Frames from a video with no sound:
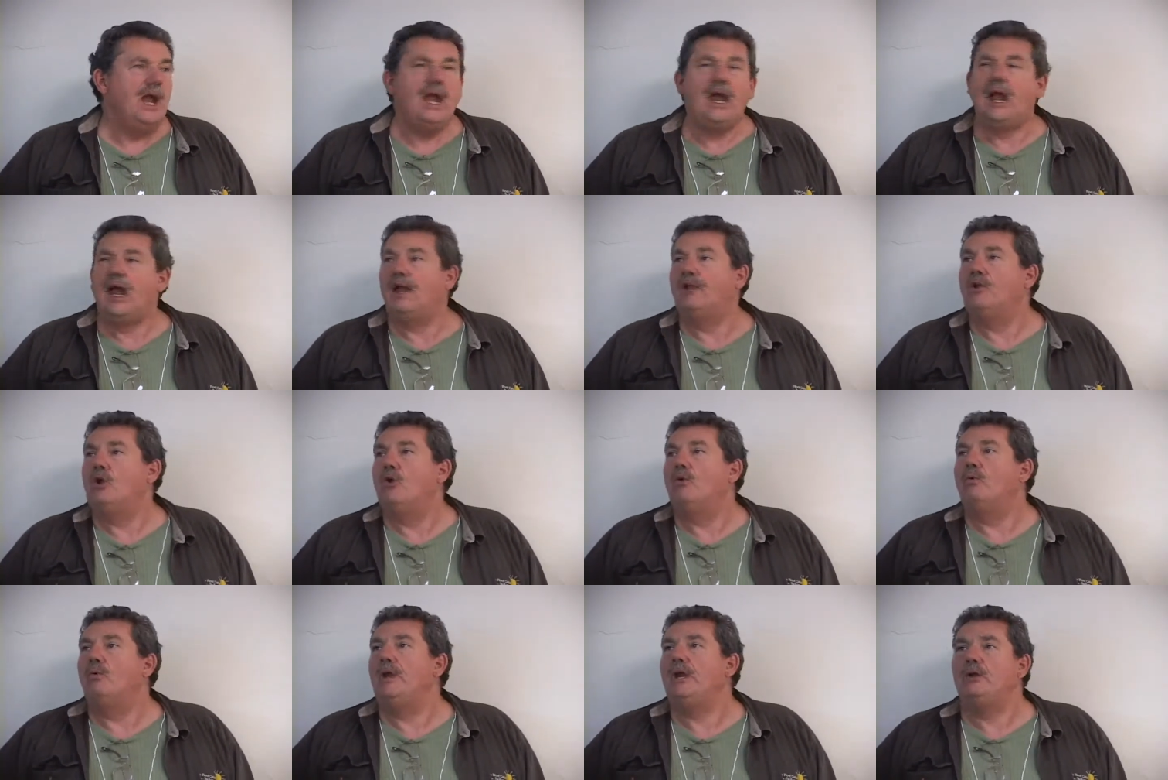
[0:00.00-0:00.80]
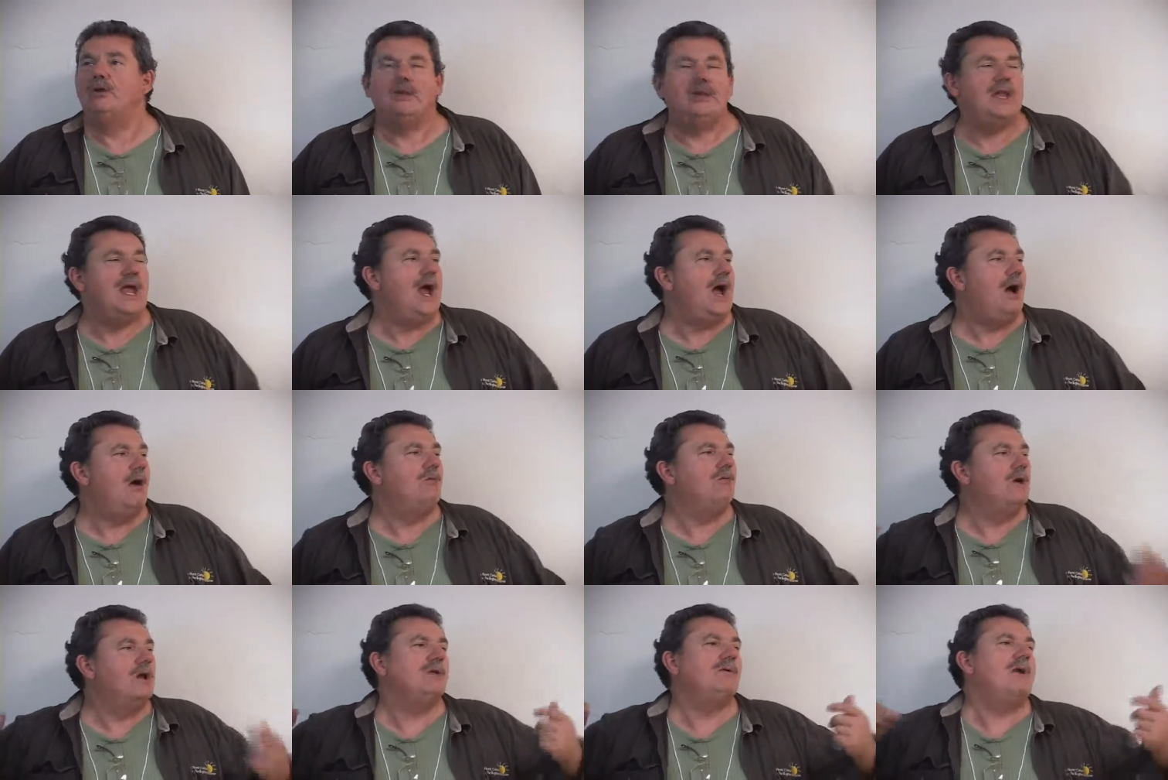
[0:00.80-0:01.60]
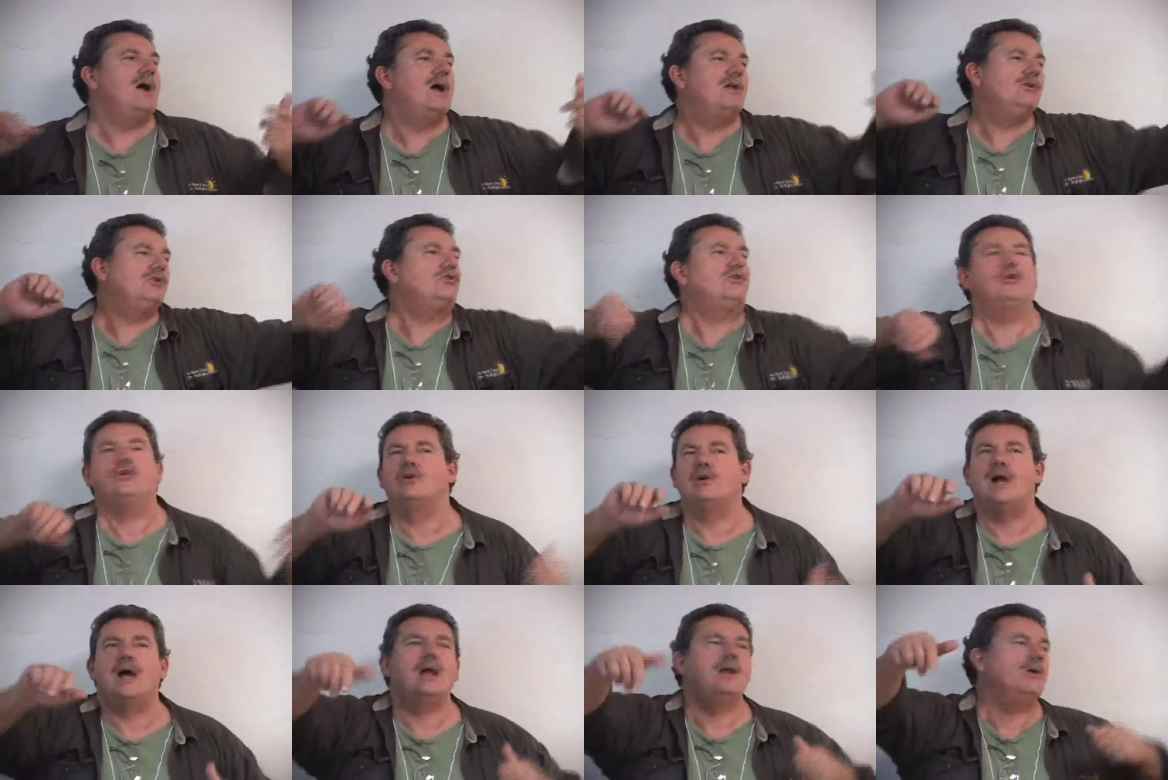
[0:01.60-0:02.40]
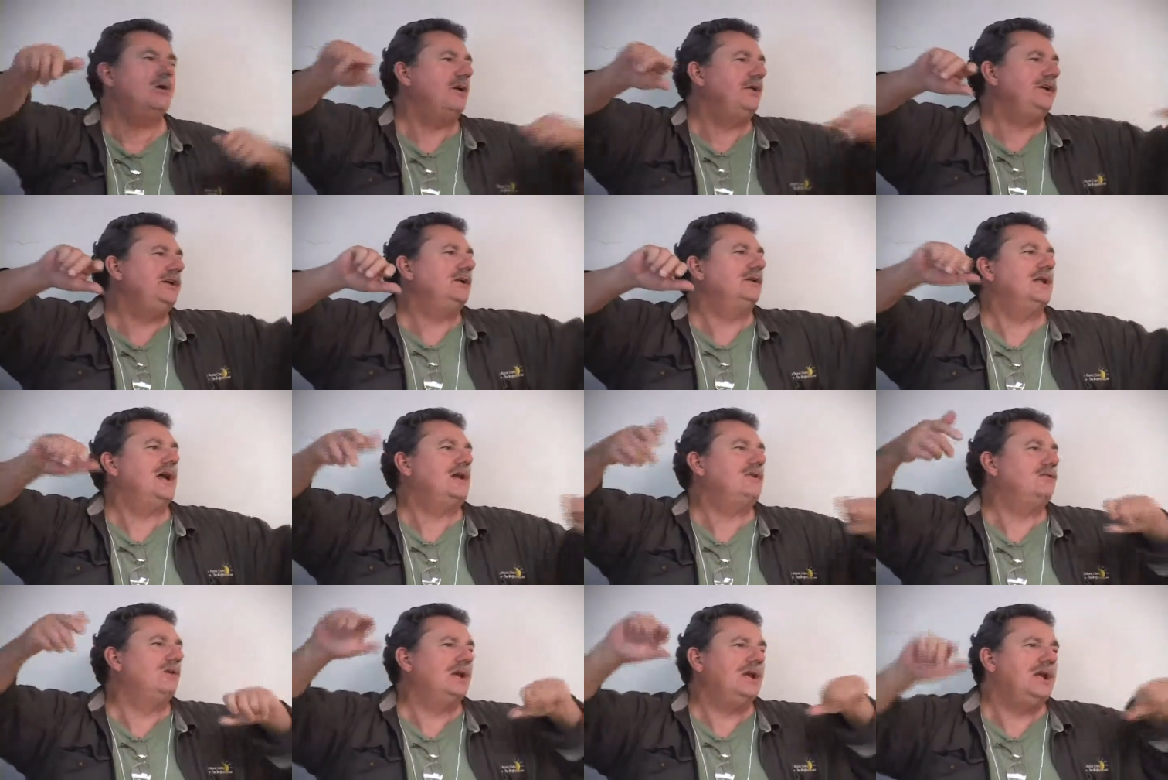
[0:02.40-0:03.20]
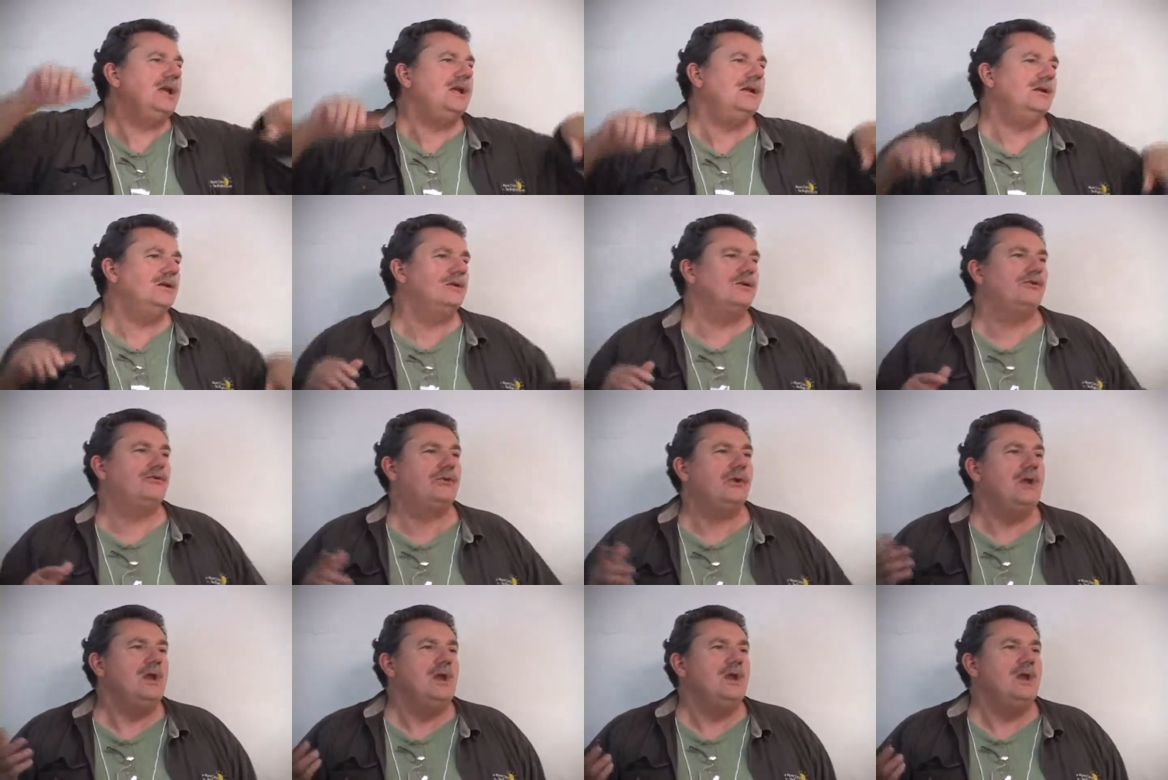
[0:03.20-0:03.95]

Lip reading: And we could now run around and turn on all the electric heaters